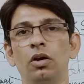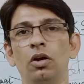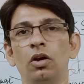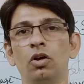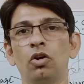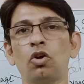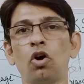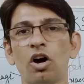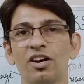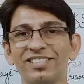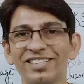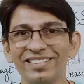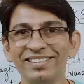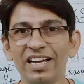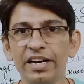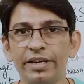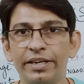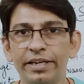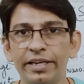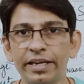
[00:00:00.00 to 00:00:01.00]
causing
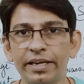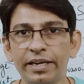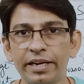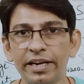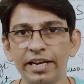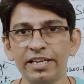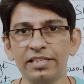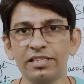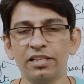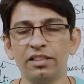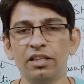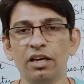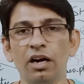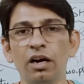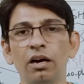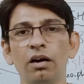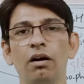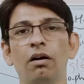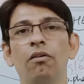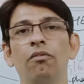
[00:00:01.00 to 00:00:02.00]
the decrease in
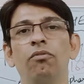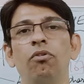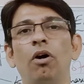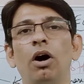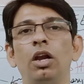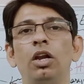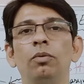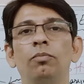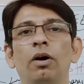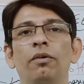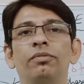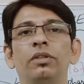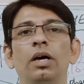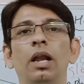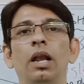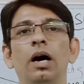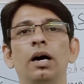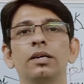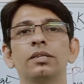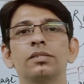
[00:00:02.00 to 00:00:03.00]
the volume of the
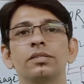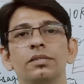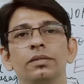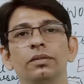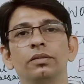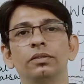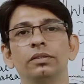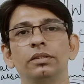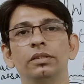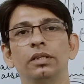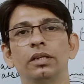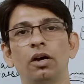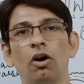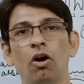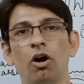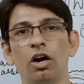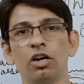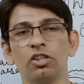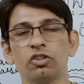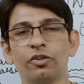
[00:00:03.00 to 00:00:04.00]
lungs
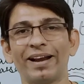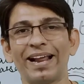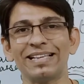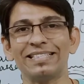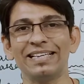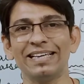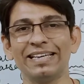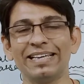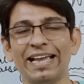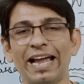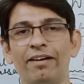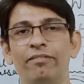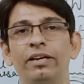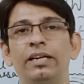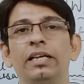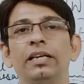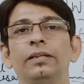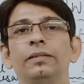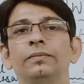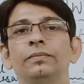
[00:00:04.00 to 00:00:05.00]
or thoracic
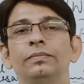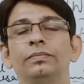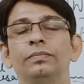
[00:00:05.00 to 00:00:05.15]
cavity.